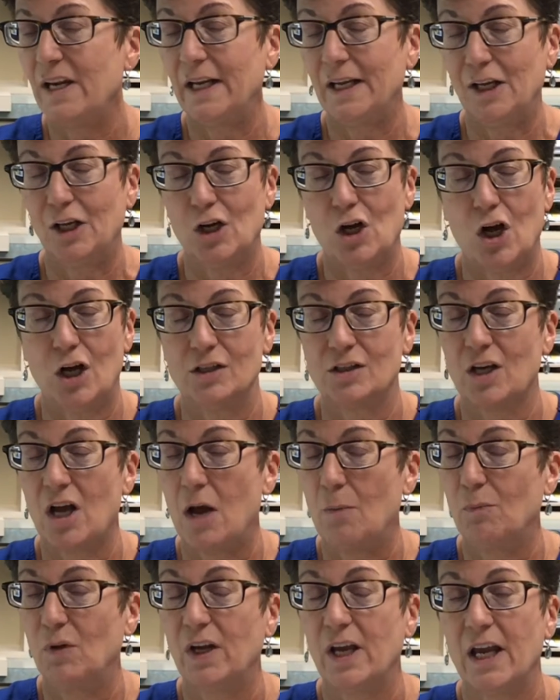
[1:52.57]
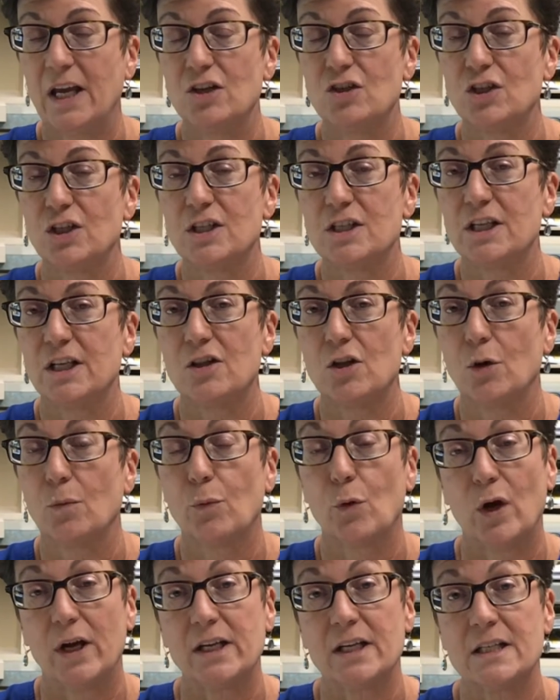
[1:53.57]
It can cause complications in their
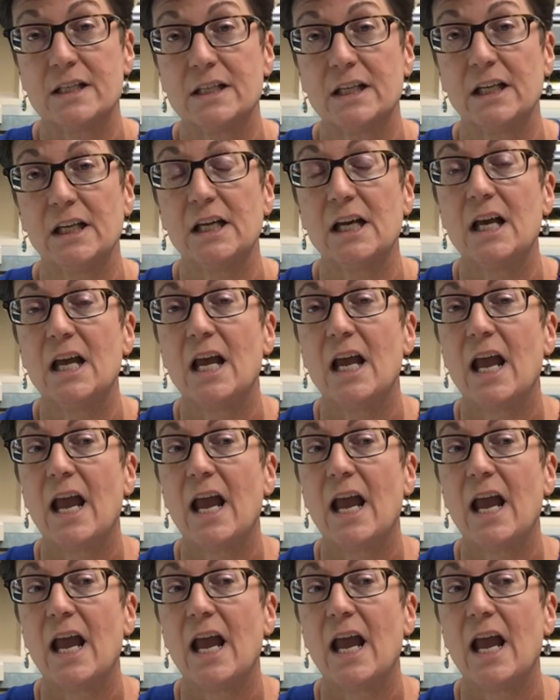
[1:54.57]
pregnancy,